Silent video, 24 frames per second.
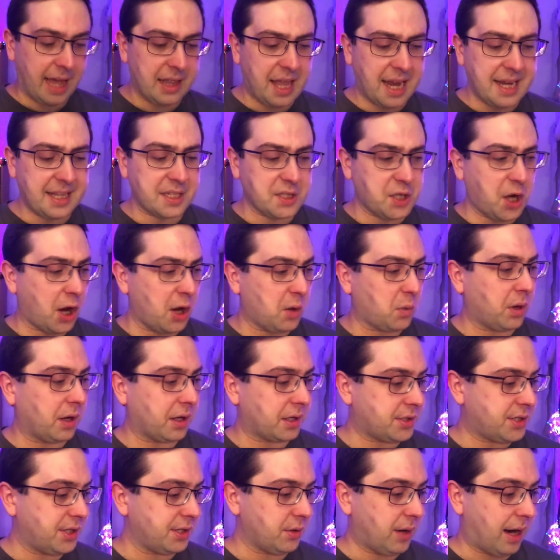I like this
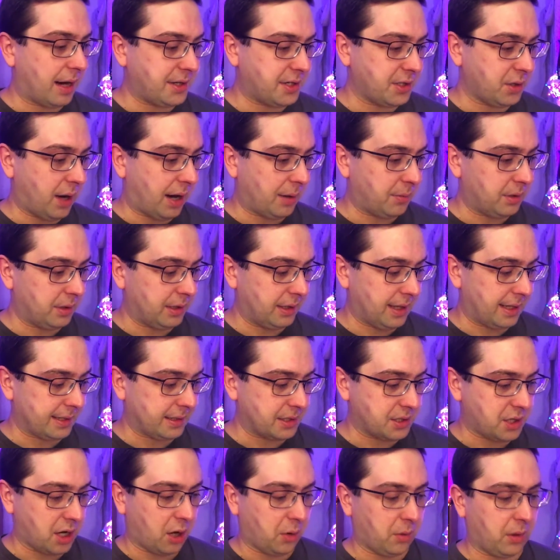artwork too. I do. I really
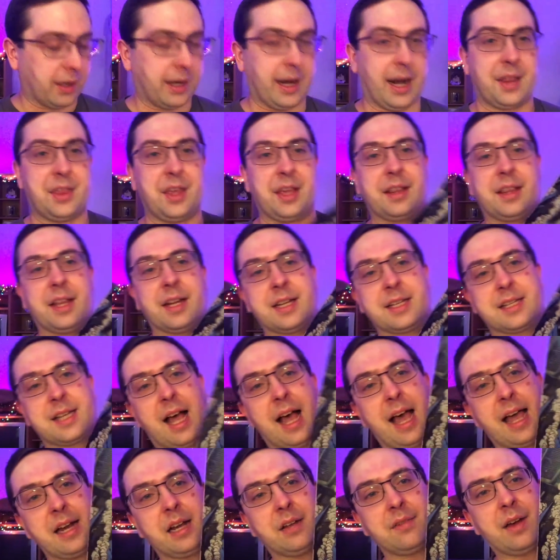like this artwork. And I think the
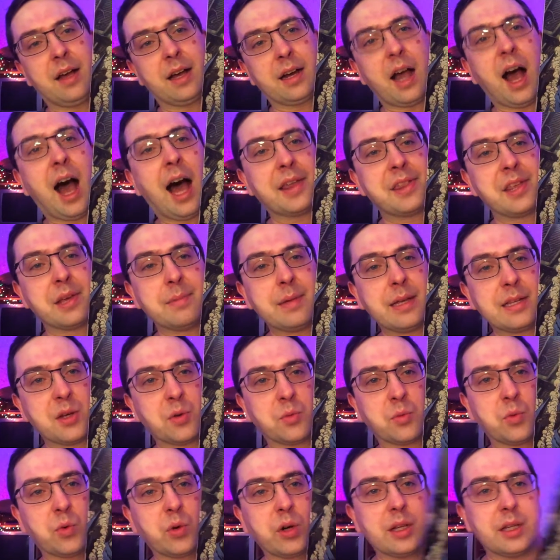design of Gotham is
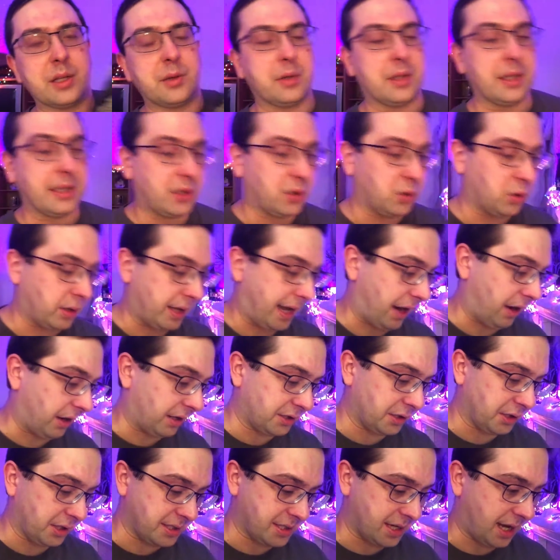a really, really cool
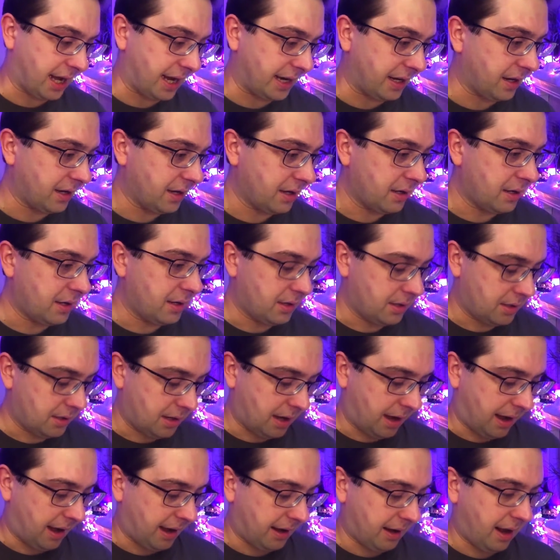character design.
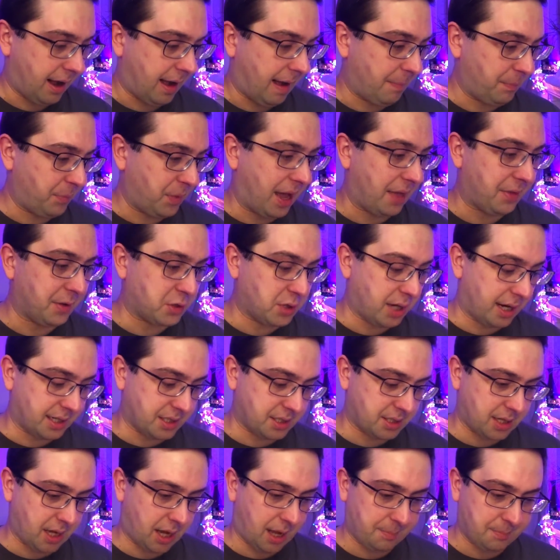And now they're trying
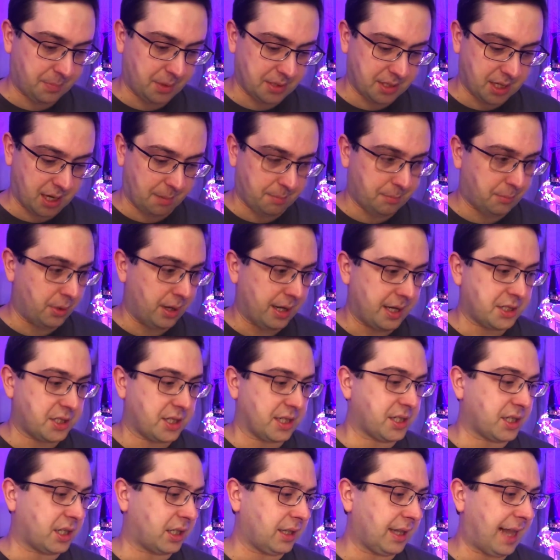to stop this
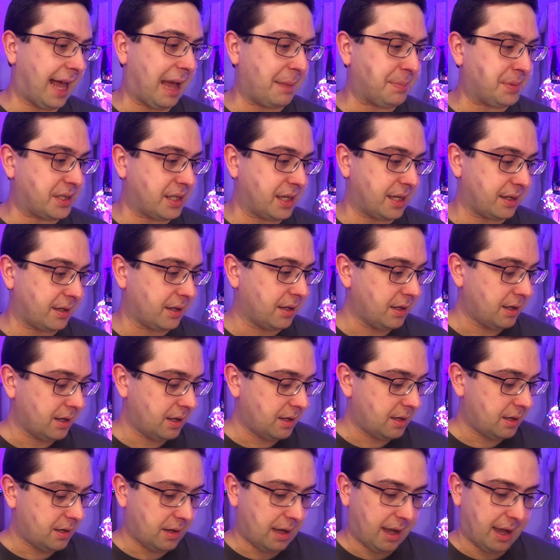bridge that's collapsing.
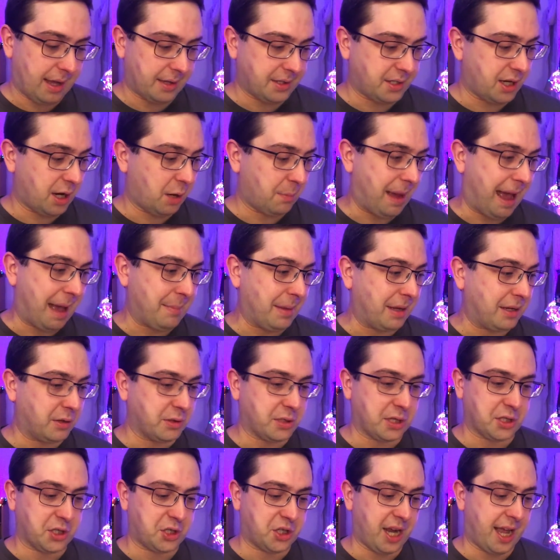And, you know, Batman
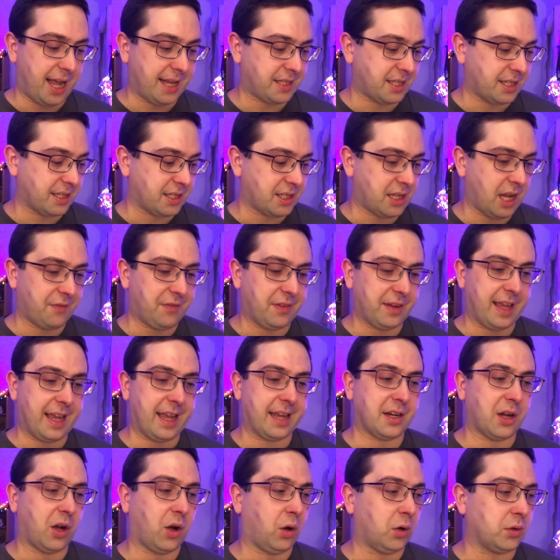uses jets and stuff
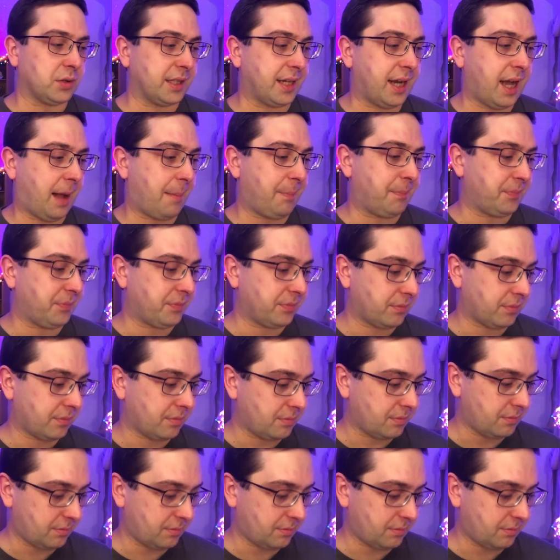again to hold it up.